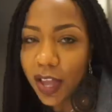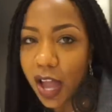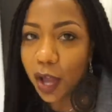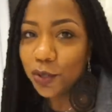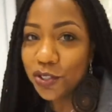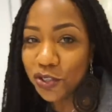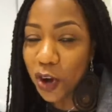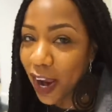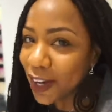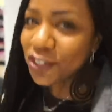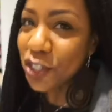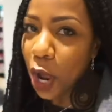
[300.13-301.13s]
I was
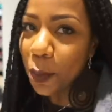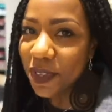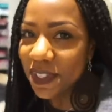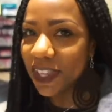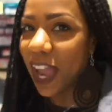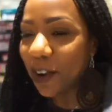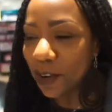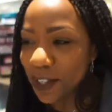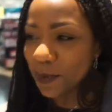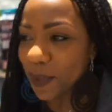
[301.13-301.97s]
trying to shop in Sirens,